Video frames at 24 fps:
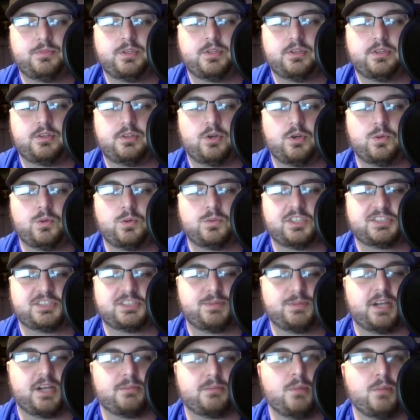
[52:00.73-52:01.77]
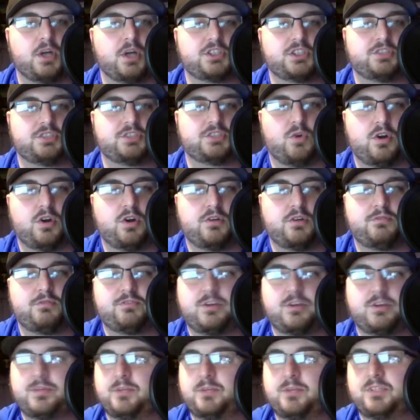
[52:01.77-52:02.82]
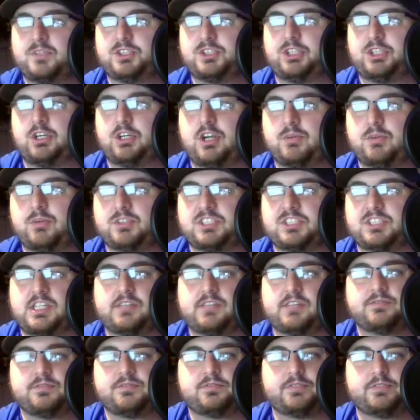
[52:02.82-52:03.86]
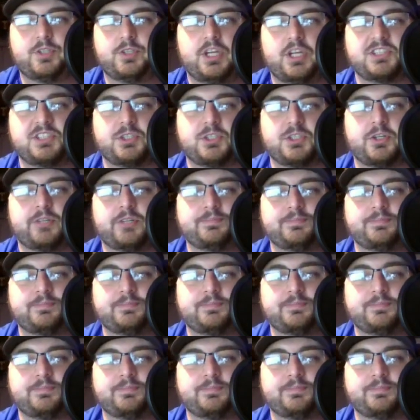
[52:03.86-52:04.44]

Don't expect much from him this year, I would say. You guys agree?